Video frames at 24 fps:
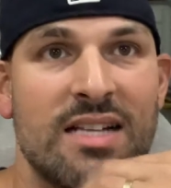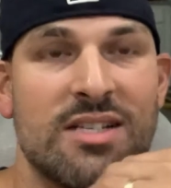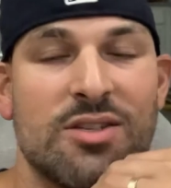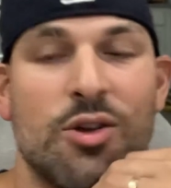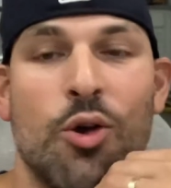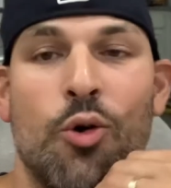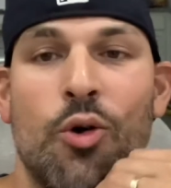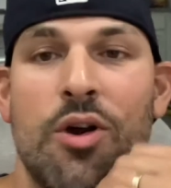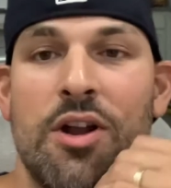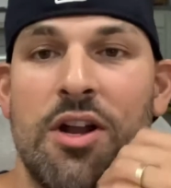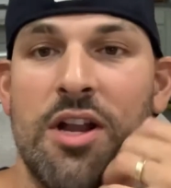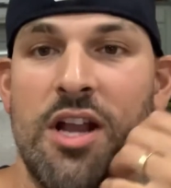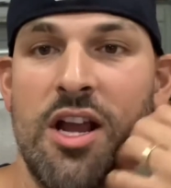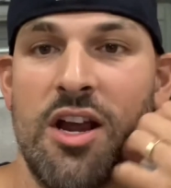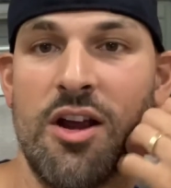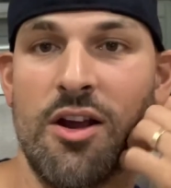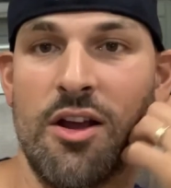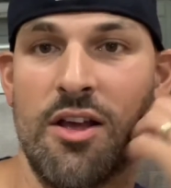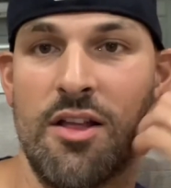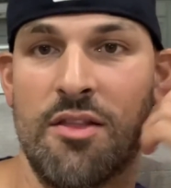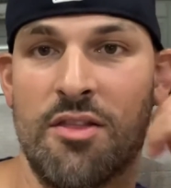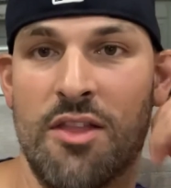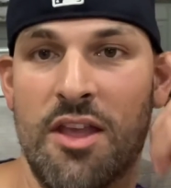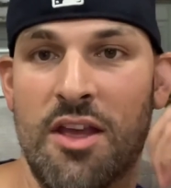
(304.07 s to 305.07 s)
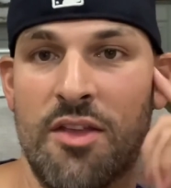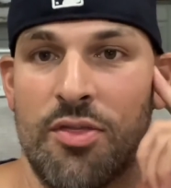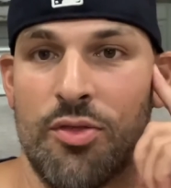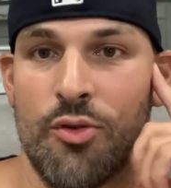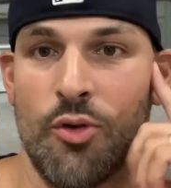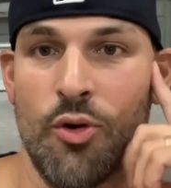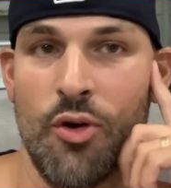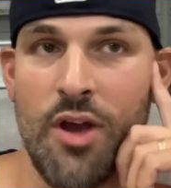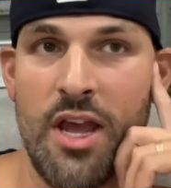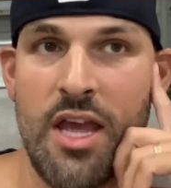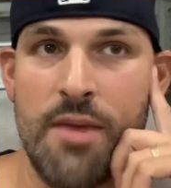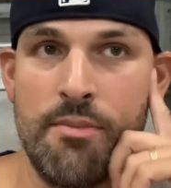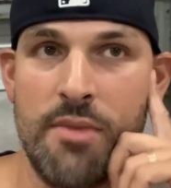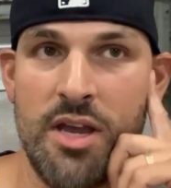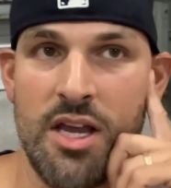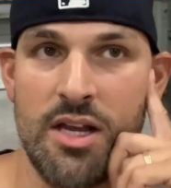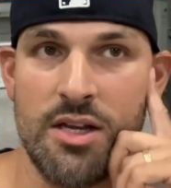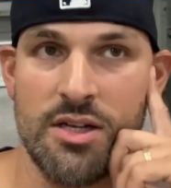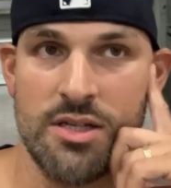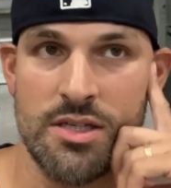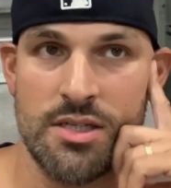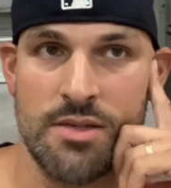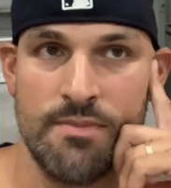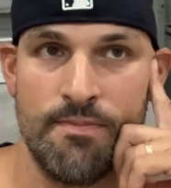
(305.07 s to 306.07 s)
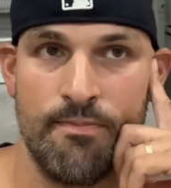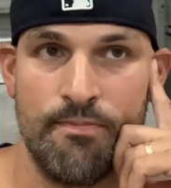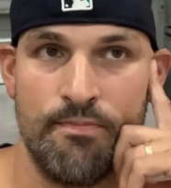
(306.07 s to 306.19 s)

go in there and throw haymakers.